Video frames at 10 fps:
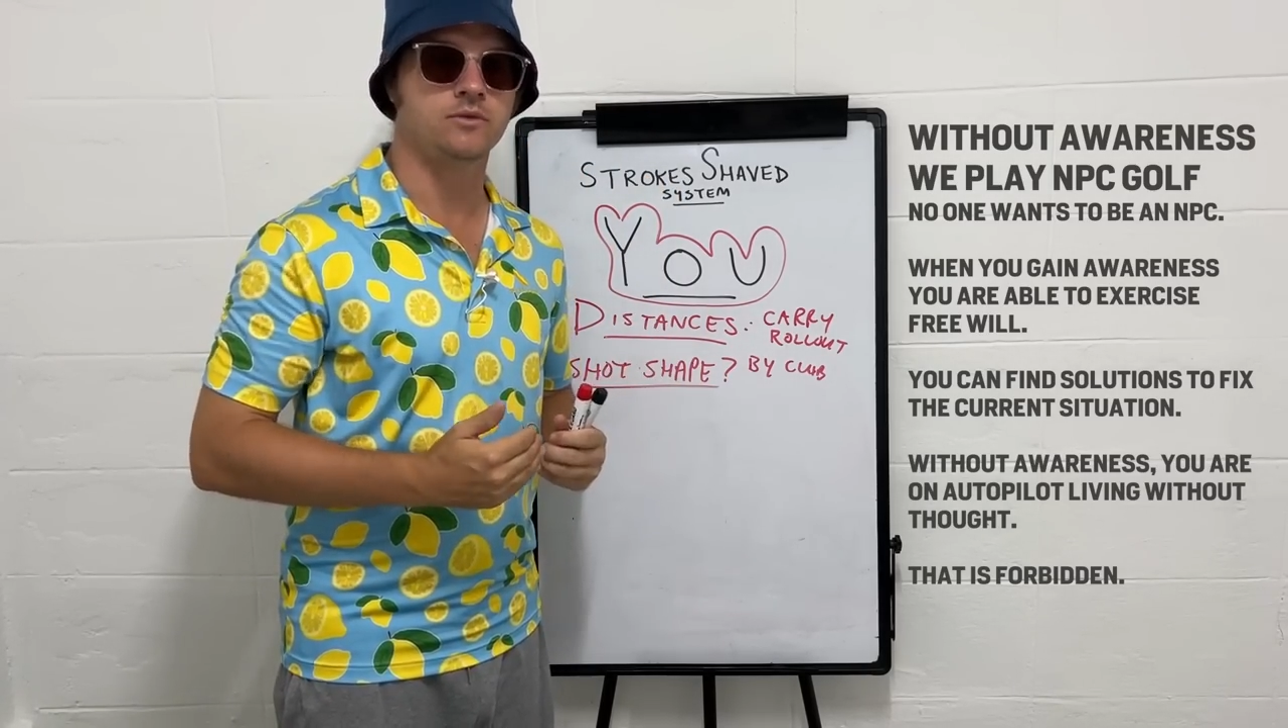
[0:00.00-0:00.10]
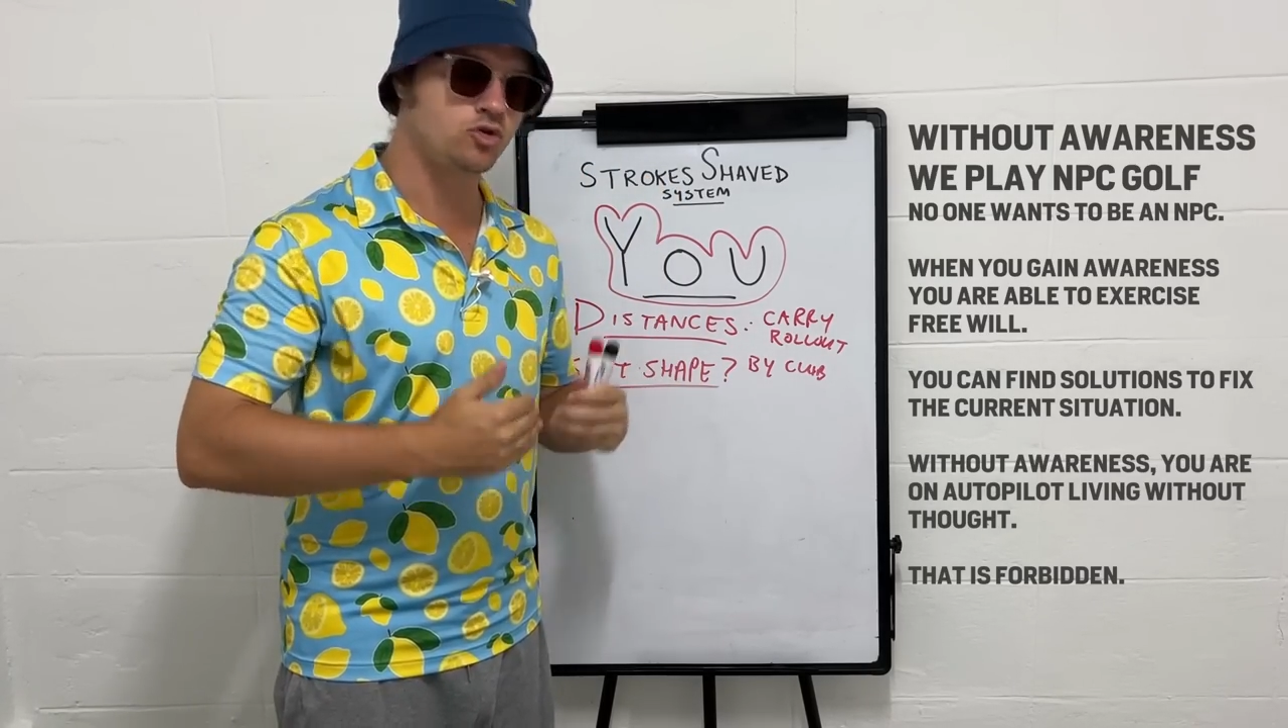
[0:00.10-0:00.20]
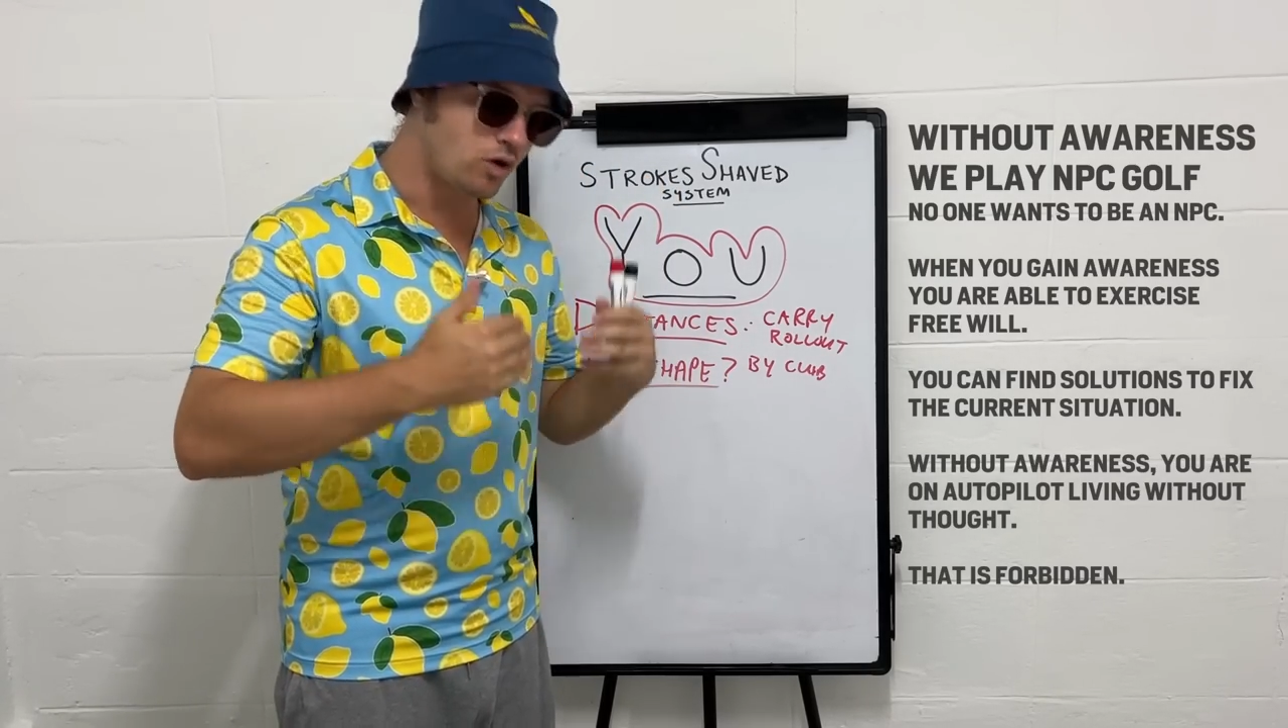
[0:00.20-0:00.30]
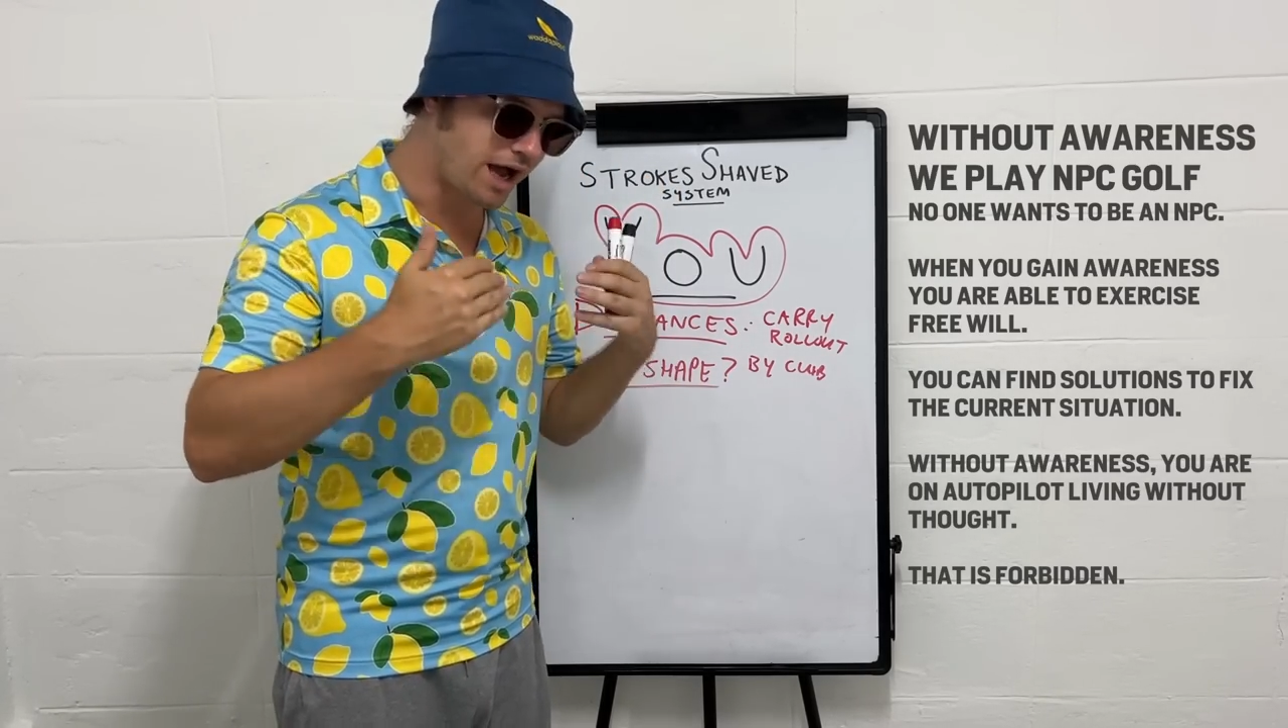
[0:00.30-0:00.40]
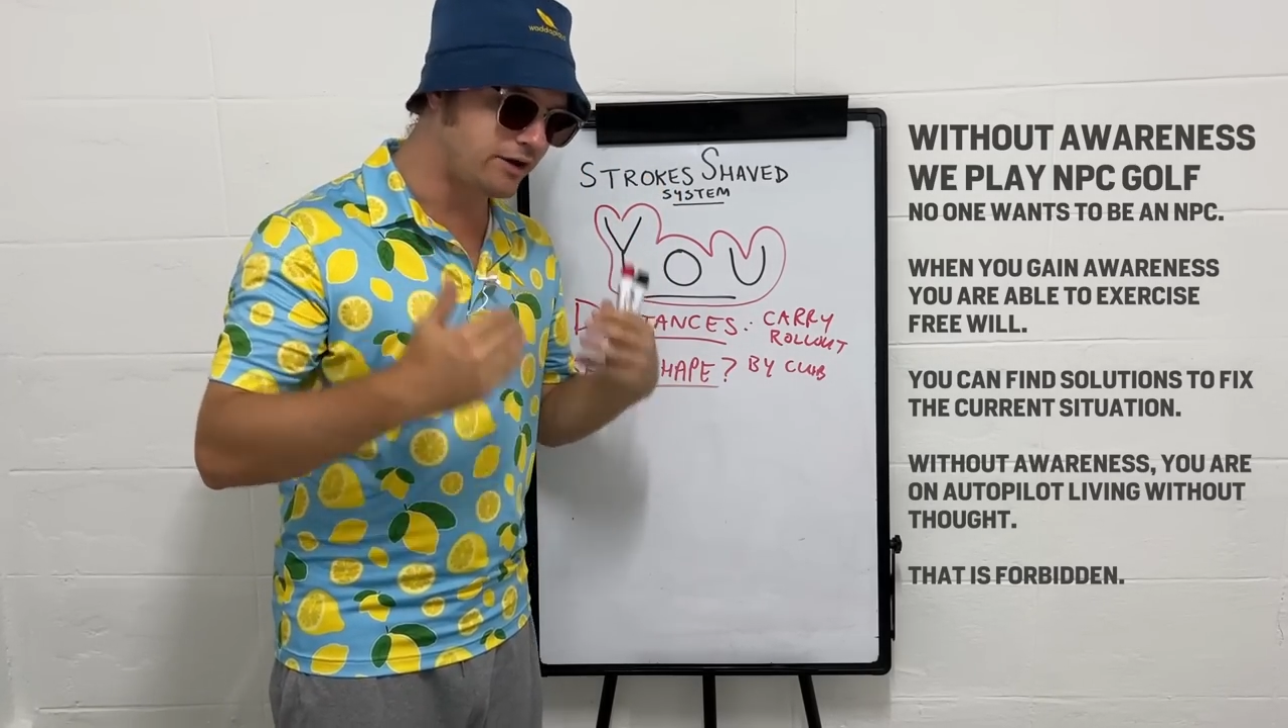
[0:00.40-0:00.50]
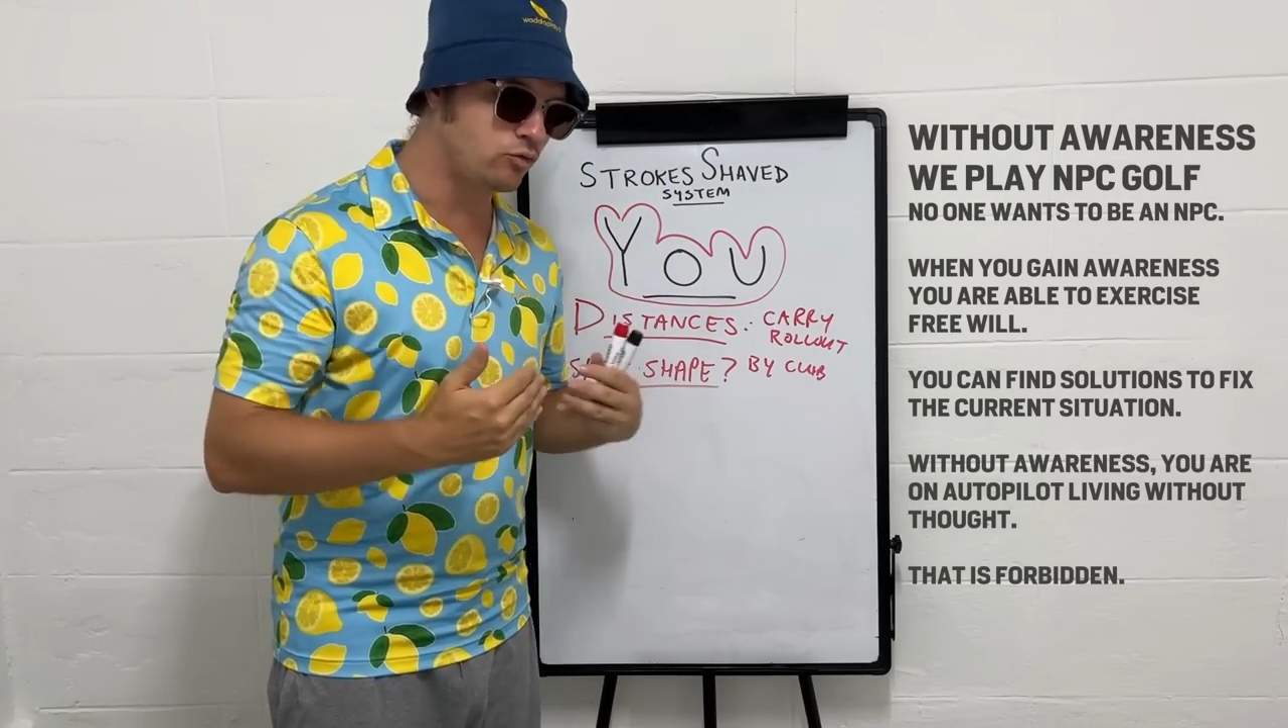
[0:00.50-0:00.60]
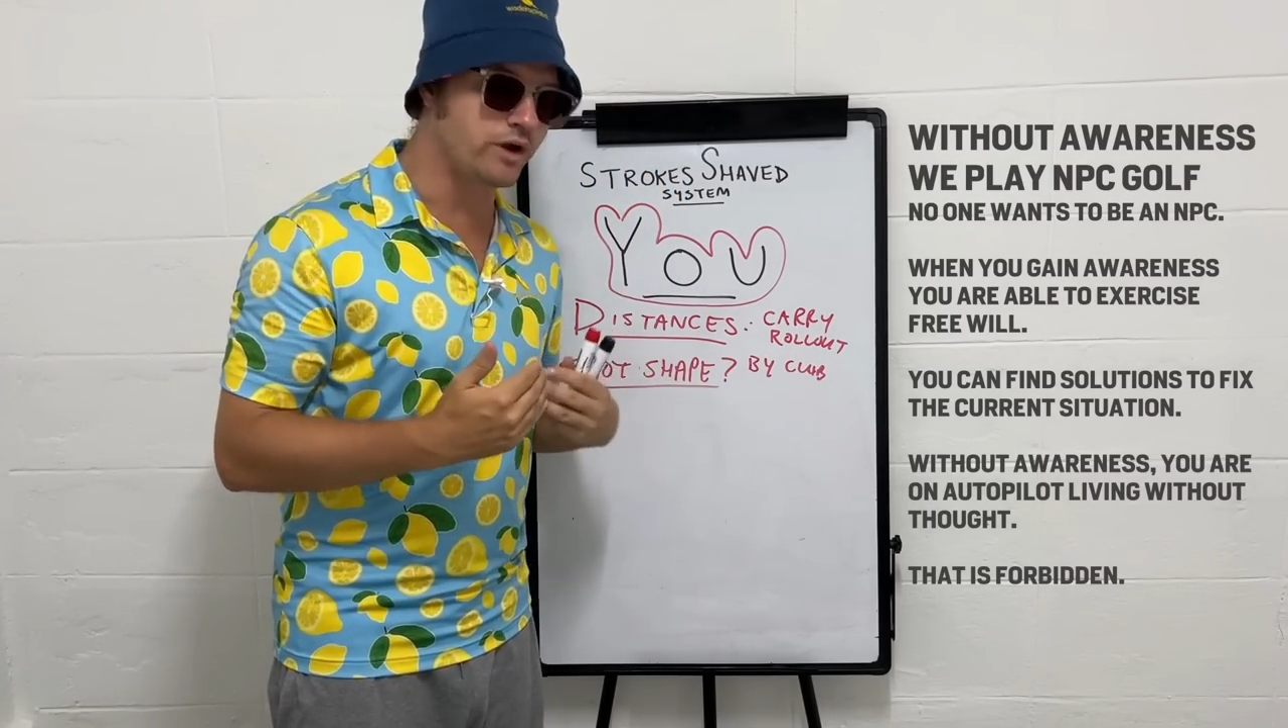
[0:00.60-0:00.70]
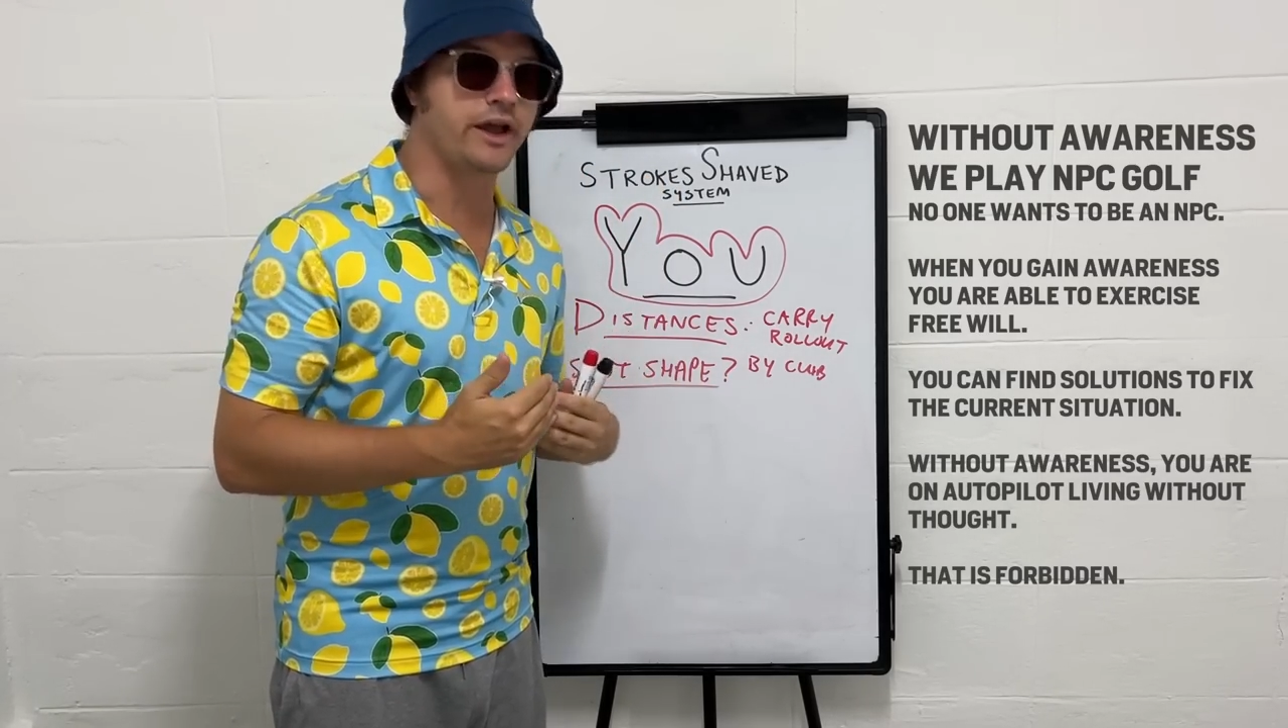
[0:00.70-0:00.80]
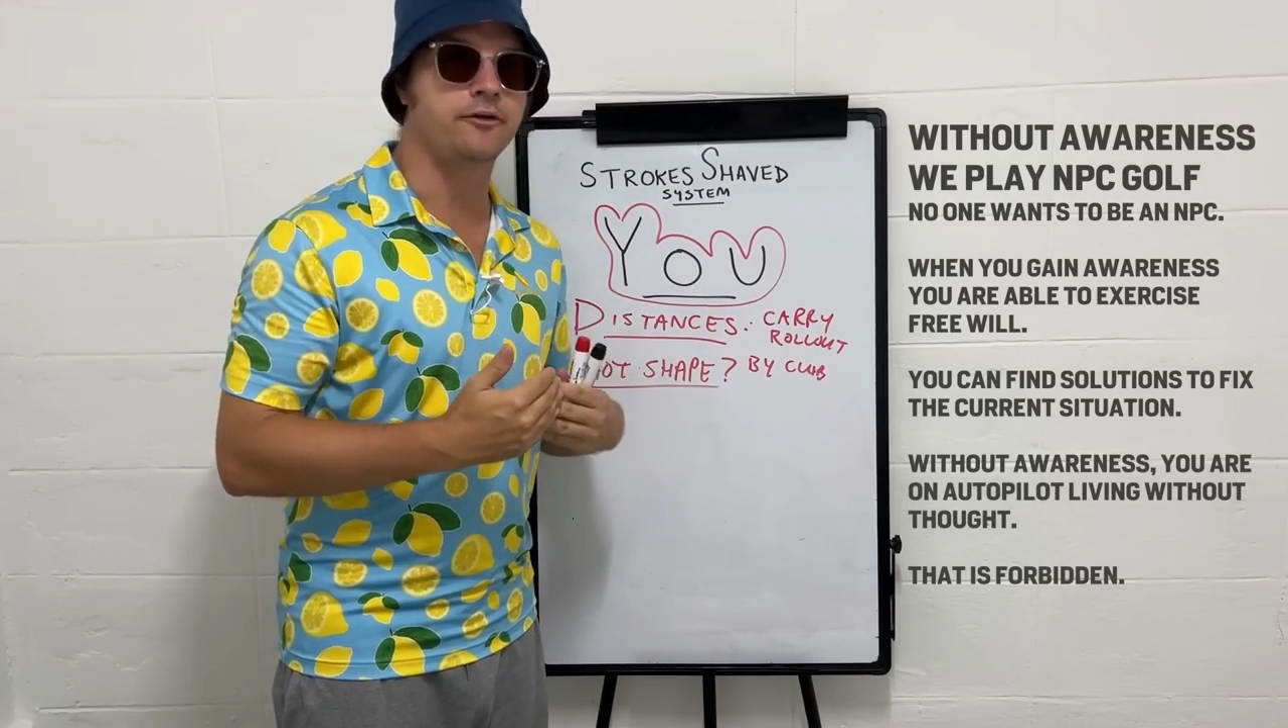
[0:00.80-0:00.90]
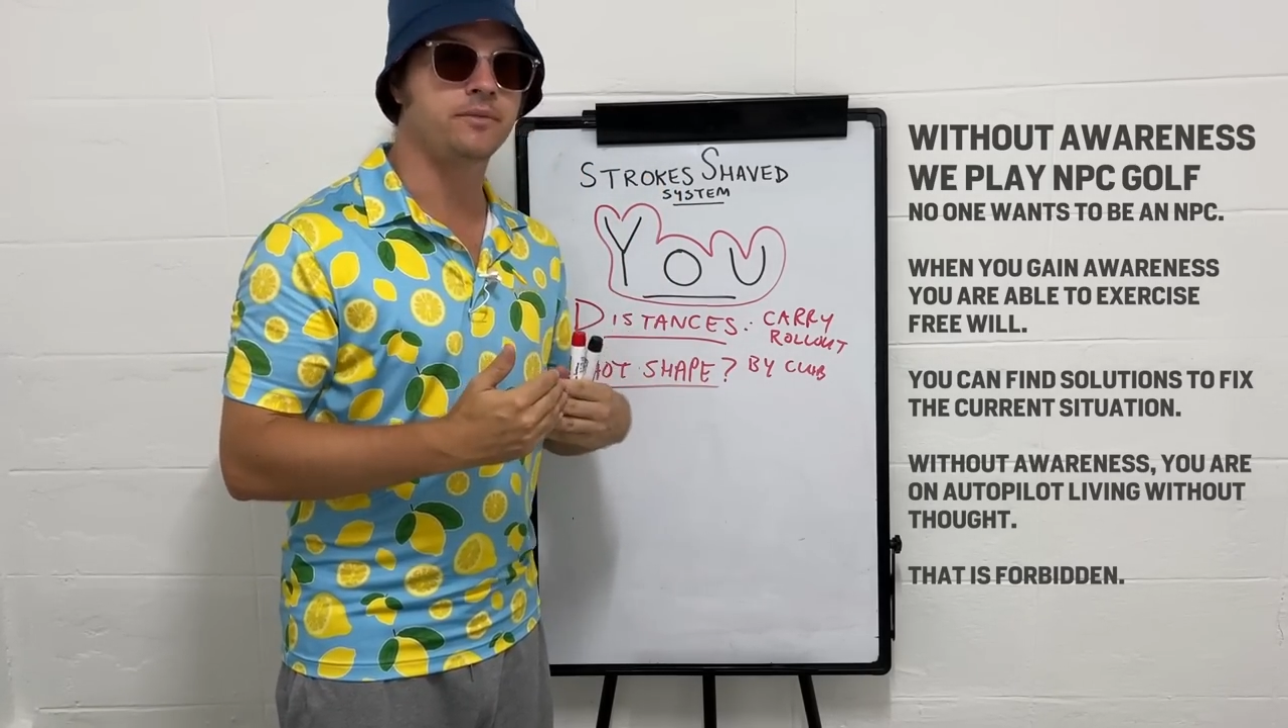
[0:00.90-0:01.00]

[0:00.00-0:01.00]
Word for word: You are unaware.